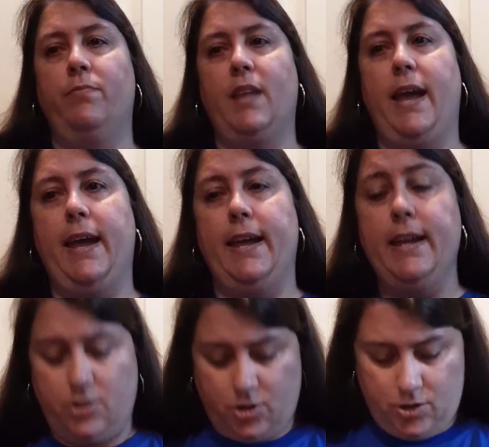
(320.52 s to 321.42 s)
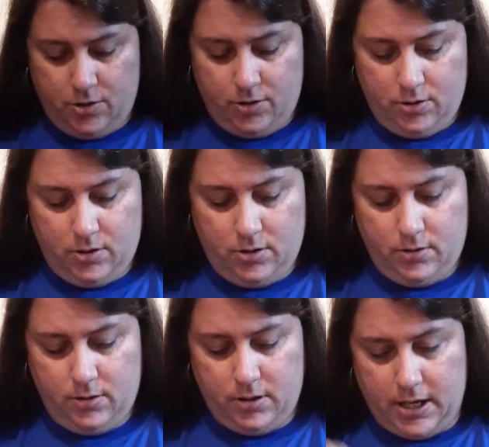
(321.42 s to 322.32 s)
H,
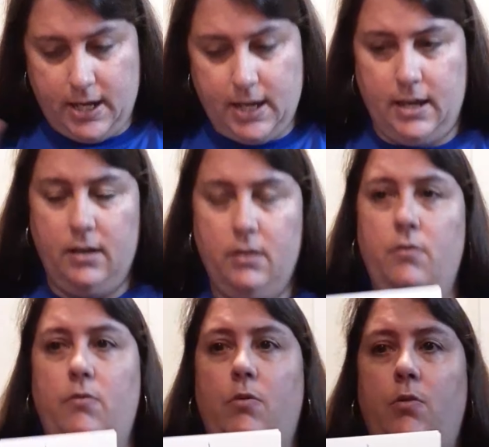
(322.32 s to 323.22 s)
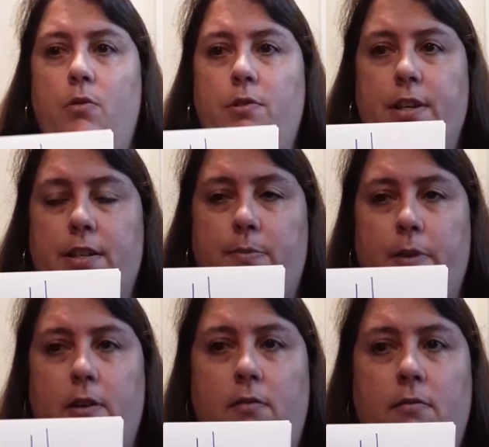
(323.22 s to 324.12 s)
E. What word does that
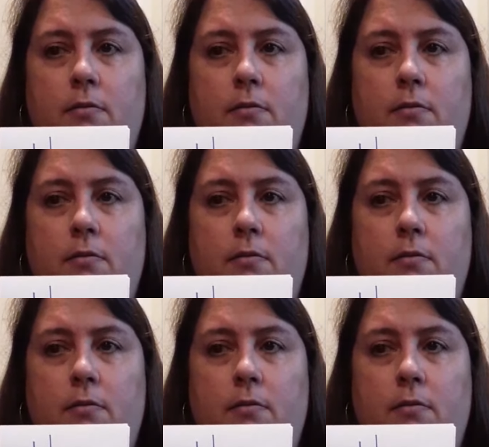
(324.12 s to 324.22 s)
spell?